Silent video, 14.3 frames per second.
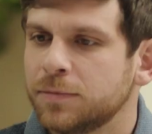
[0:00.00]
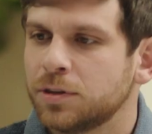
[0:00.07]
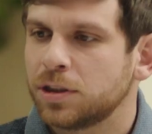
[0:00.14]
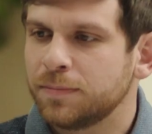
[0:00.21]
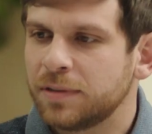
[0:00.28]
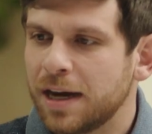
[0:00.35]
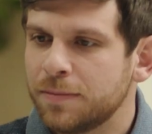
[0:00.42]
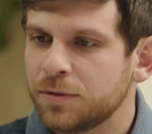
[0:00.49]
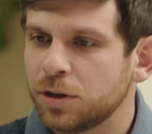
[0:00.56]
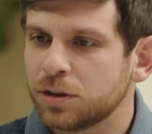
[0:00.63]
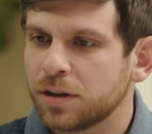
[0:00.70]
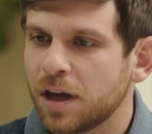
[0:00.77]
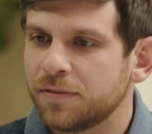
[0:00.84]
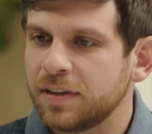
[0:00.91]
Sometimes there's
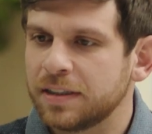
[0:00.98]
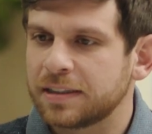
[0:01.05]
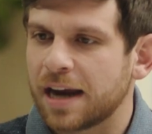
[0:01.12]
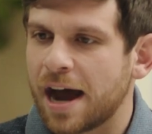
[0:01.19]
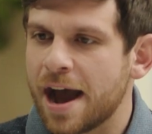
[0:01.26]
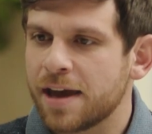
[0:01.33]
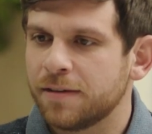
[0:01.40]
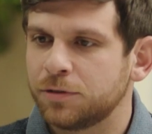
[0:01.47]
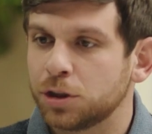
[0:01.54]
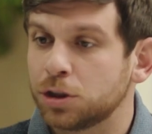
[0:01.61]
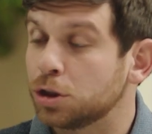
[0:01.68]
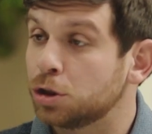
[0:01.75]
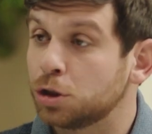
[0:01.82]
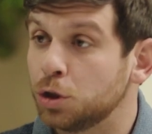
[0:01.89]
a lot of things that I have
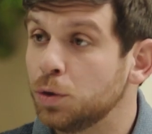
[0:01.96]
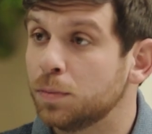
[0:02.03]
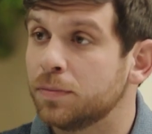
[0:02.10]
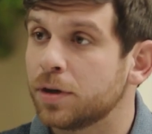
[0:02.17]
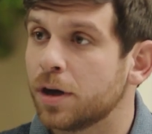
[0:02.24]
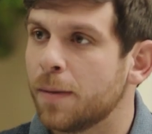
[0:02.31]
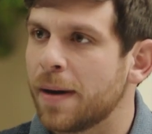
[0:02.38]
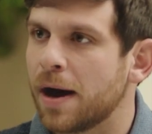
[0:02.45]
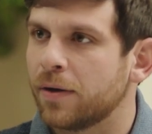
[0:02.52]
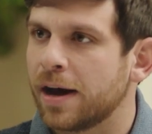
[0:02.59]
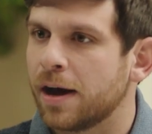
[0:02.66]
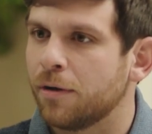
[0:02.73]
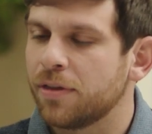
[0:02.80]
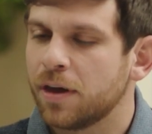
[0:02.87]
just assumed about health.